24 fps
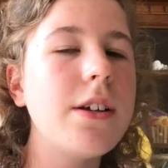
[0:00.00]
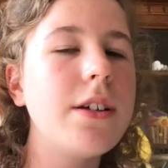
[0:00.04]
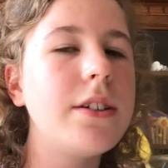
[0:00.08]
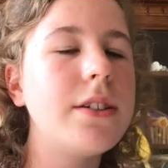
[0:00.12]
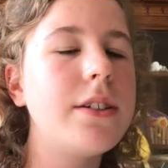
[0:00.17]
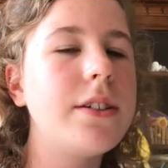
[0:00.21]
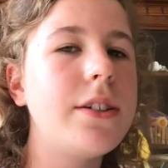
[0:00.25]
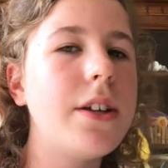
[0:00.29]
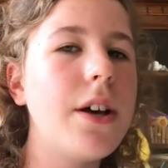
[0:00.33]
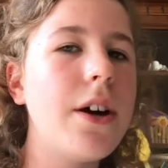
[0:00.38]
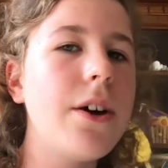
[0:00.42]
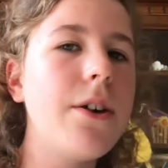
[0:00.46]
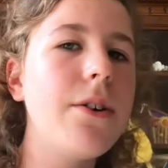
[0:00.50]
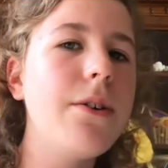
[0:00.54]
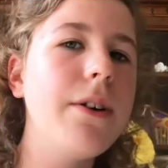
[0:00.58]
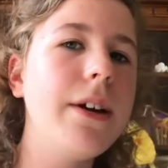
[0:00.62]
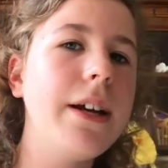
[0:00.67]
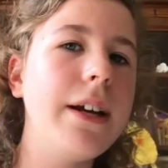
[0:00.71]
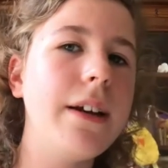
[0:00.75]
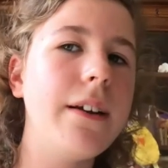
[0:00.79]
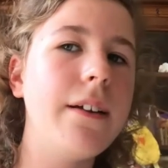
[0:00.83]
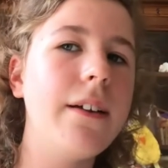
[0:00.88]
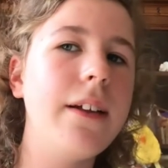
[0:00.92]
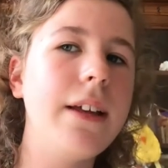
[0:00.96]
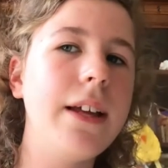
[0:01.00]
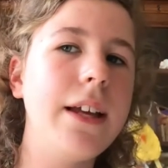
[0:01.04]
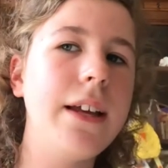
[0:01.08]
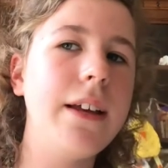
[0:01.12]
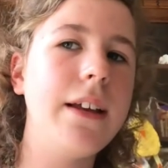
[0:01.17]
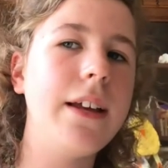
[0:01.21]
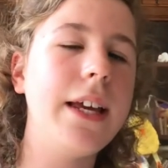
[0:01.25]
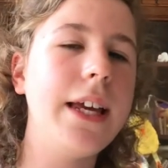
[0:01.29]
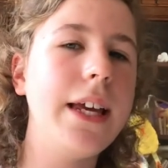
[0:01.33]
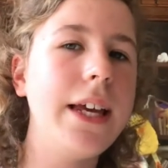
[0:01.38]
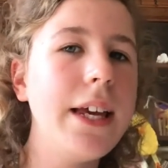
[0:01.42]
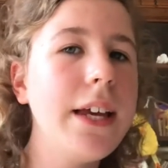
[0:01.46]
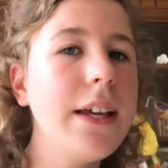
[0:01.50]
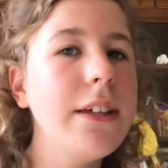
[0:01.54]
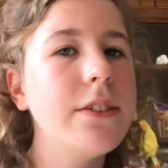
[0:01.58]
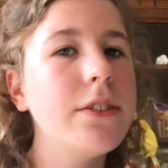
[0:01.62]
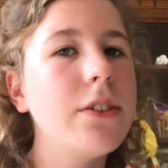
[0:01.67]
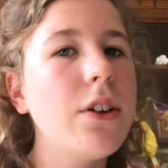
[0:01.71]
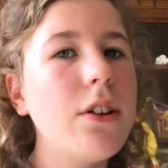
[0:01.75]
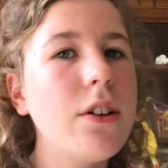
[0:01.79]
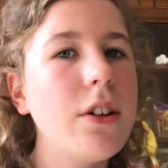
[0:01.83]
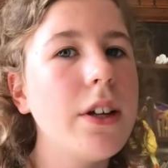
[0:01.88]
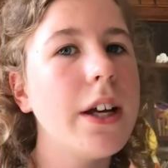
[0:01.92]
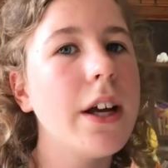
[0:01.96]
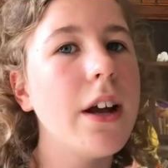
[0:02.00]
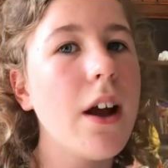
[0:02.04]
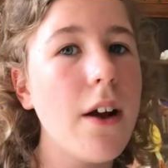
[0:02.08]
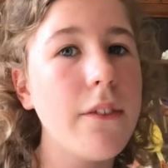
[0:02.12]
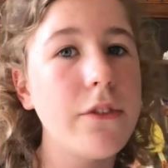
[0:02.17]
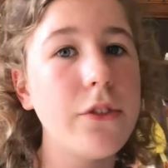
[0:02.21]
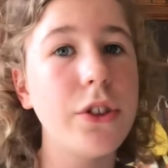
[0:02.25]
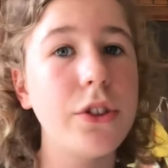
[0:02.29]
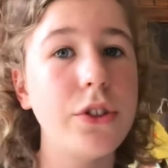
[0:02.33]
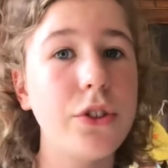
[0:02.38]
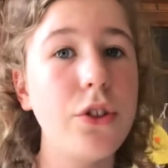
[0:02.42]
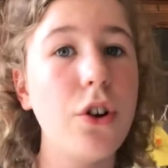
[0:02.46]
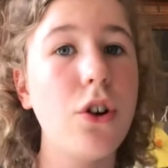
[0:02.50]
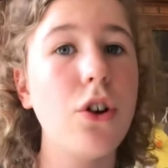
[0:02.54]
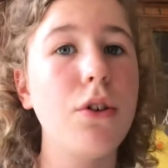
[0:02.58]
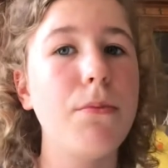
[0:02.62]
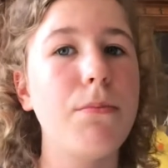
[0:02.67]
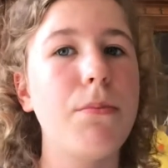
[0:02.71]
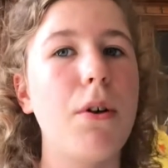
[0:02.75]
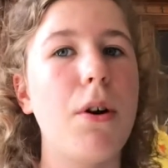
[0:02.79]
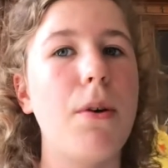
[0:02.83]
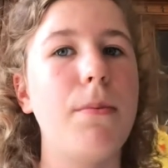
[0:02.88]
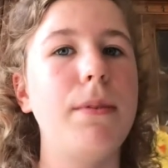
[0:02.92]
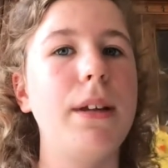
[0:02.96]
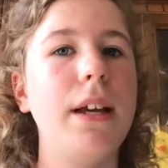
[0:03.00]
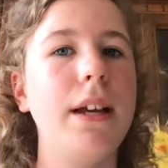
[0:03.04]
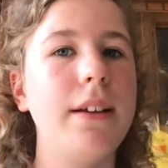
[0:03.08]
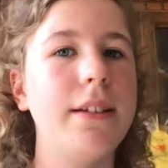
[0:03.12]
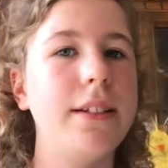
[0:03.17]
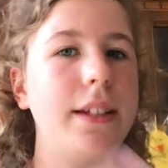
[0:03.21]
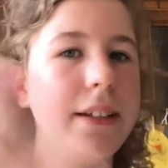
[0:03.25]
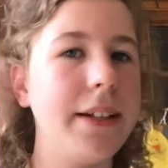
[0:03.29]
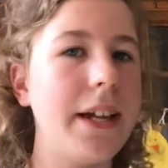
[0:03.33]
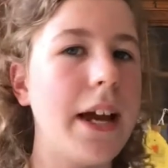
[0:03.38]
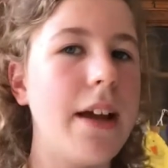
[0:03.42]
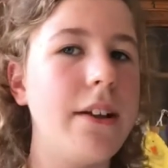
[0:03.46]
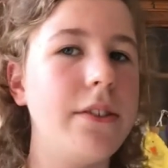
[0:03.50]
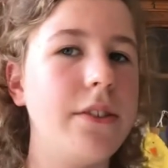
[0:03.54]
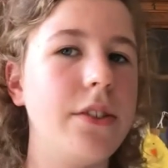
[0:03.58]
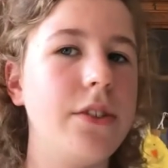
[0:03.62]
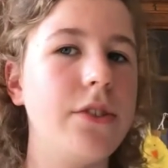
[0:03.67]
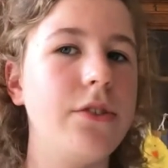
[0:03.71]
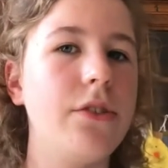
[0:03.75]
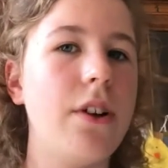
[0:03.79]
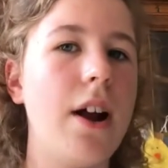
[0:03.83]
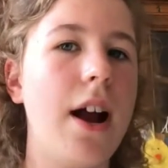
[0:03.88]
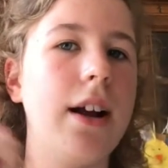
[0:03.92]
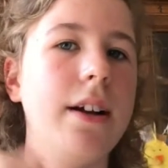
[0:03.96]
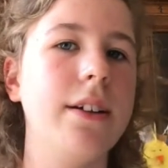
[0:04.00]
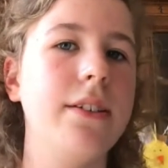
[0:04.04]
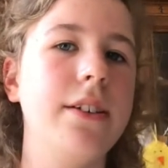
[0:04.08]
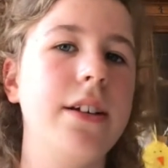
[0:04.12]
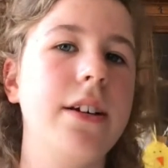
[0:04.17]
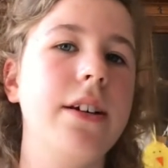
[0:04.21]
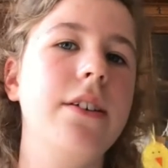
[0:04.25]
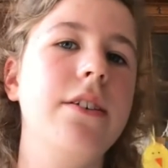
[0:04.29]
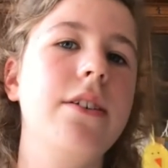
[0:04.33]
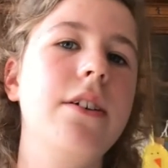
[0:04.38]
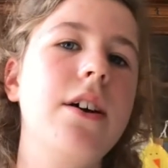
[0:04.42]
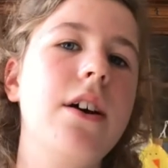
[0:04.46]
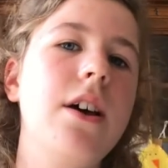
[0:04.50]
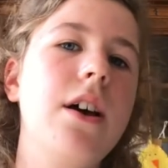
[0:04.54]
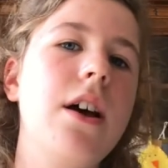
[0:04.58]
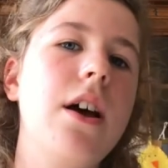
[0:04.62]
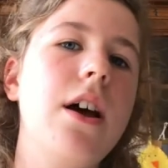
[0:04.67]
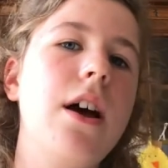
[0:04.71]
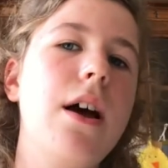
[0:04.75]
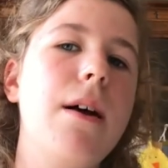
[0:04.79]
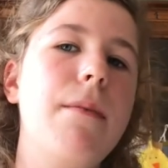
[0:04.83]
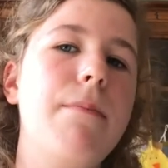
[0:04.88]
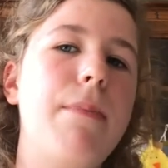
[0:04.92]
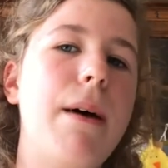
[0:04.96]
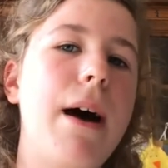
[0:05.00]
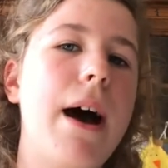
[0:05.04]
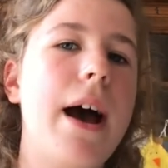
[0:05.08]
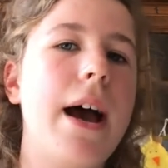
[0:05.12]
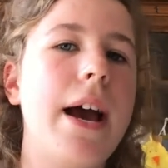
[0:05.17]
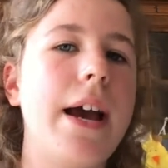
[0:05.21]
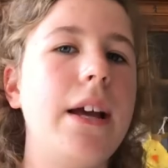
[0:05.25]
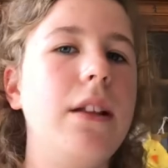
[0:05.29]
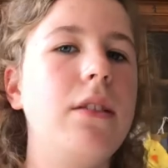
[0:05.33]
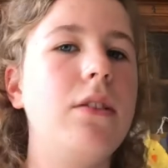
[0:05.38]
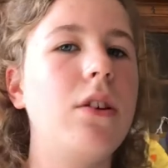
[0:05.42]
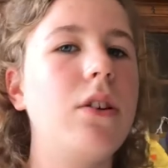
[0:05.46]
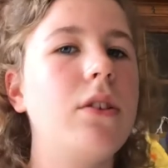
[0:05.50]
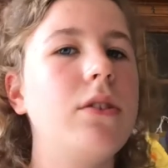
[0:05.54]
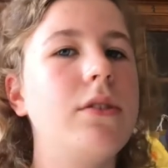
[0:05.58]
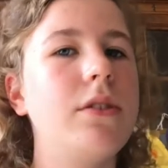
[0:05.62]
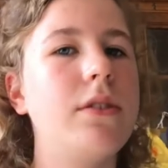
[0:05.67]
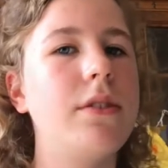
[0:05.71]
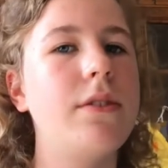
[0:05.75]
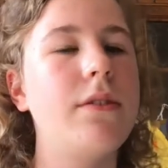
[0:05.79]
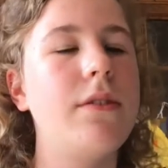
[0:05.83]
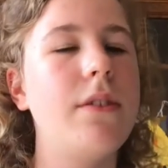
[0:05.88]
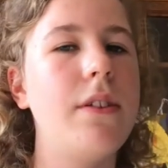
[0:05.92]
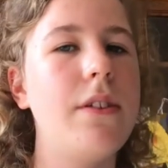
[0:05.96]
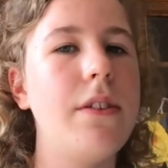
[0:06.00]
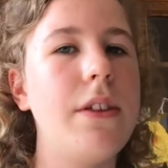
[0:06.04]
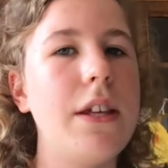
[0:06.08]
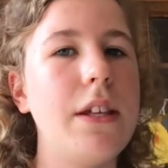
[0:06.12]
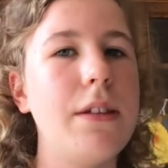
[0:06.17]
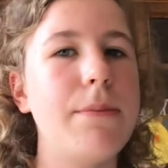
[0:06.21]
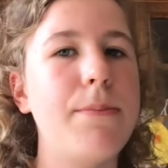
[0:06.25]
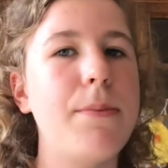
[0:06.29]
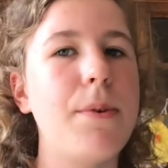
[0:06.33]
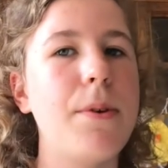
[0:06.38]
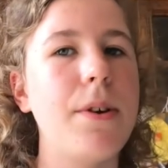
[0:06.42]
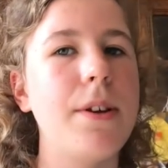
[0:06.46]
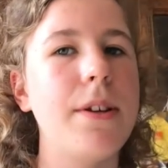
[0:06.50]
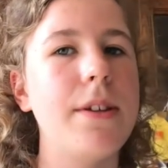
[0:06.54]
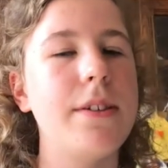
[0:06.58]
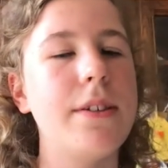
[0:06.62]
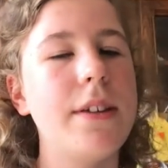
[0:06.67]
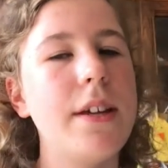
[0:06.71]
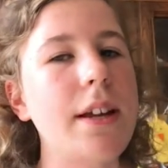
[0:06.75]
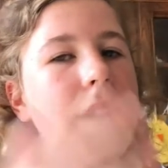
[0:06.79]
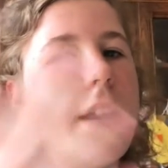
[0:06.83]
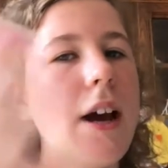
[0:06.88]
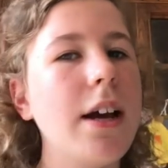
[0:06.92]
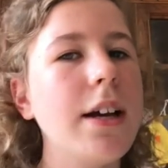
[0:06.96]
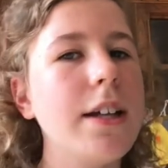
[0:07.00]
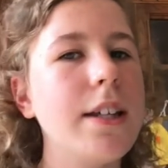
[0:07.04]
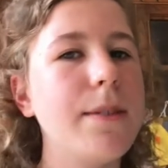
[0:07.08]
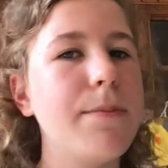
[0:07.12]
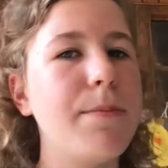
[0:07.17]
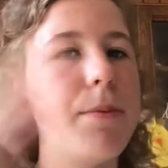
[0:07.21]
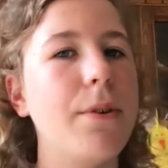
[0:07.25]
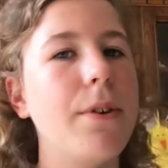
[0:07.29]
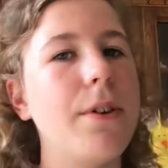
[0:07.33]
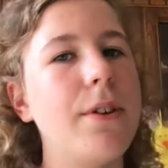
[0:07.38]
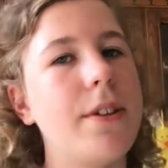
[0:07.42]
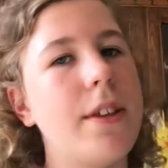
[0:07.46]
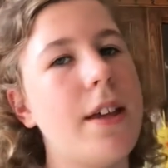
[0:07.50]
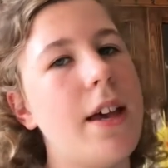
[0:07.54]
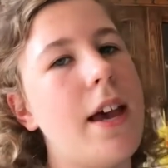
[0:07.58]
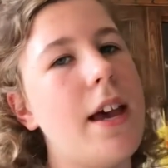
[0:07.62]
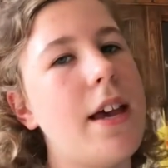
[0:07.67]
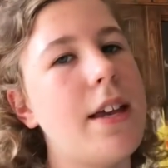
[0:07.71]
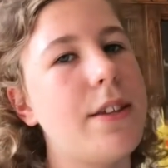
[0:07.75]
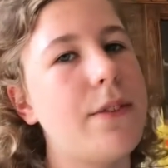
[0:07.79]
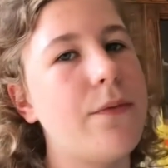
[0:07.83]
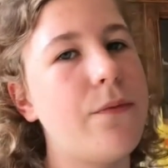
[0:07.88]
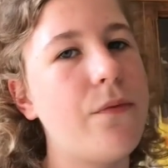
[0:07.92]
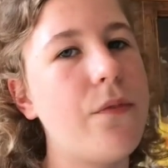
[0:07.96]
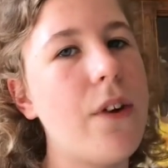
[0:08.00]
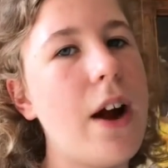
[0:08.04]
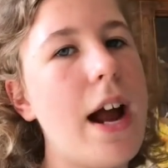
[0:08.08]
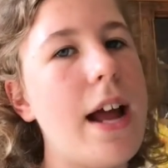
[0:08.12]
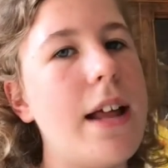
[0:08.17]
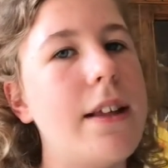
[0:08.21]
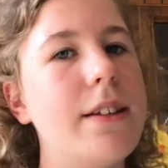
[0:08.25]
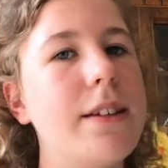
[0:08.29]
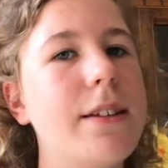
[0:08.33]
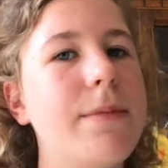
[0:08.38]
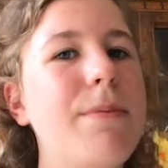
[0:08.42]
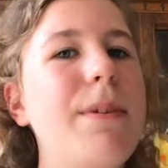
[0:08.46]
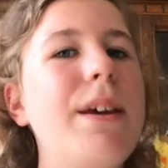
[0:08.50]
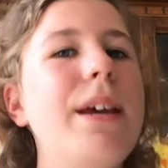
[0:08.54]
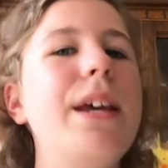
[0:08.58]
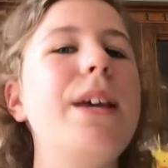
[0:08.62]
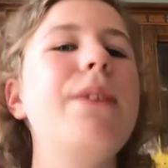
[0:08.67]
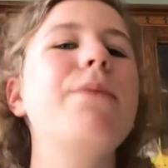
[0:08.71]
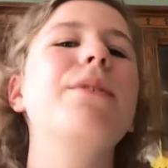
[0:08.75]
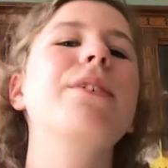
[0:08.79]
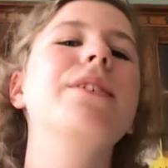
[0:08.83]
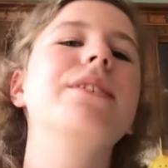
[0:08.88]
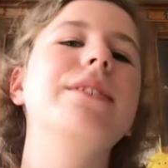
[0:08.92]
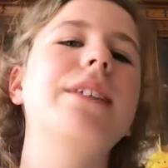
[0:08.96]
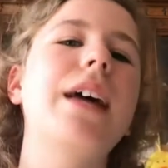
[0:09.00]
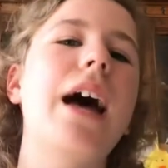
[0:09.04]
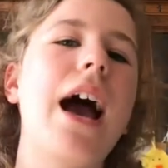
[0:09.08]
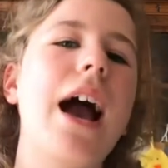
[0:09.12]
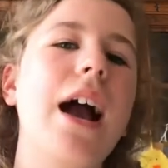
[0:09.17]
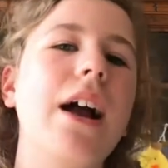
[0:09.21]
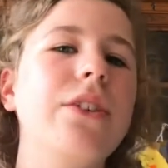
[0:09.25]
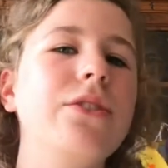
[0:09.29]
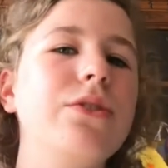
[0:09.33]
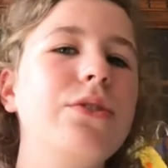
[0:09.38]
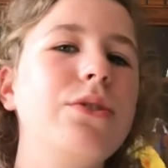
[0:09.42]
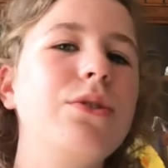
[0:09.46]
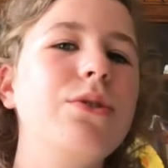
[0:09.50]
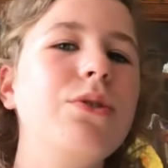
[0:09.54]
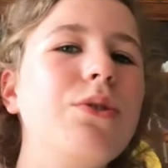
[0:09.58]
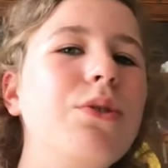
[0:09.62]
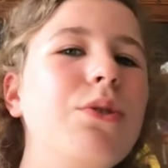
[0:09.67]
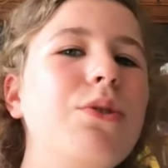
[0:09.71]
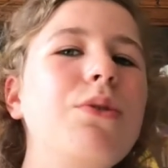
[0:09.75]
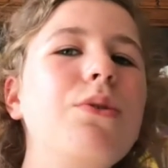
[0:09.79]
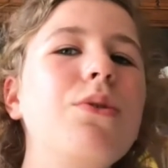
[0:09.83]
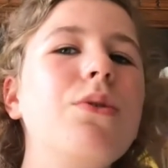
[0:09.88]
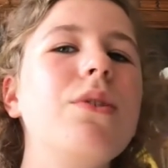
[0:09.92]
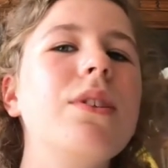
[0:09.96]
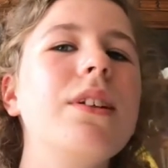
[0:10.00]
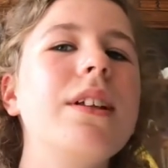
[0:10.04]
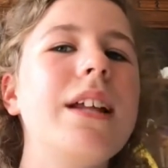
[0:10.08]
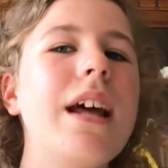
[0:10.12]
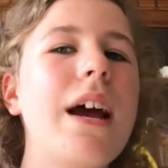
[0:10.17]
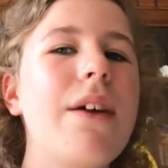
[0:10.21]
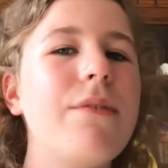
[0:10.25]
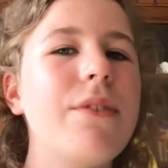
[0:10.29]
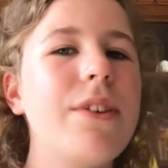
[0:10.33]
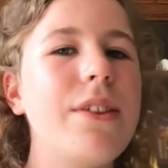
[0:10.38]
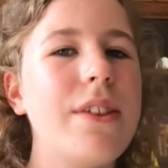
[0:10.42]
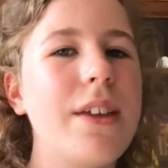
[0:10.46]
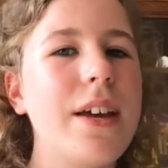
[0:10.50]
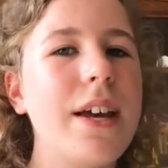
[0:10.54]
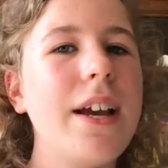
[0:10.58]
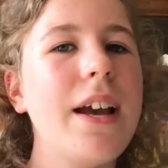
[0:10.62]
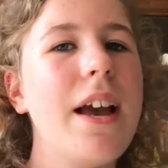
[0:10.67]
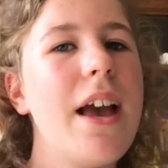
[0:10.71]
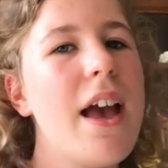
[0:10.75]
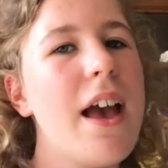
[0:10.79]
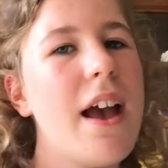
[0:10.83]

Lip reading: So he's not looking after his dog properly because he's getting distracted by lots of these boys. They're nice boys, they're his friends, but he wants to act all cool and everything.